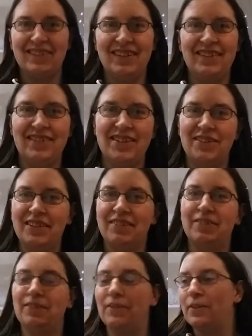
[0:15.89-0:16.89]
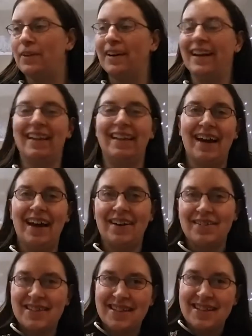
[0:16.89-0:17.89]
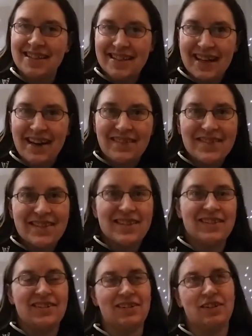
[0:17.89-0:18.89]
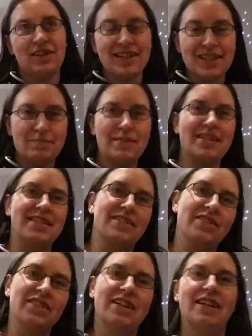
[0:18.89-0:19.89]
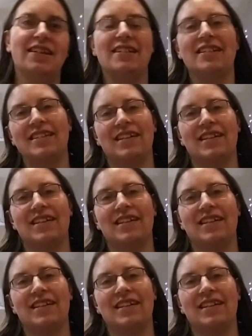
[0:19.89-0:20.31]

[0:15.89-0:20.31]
We were doing flooring in the house and stuff, so and Christmas and New Year's,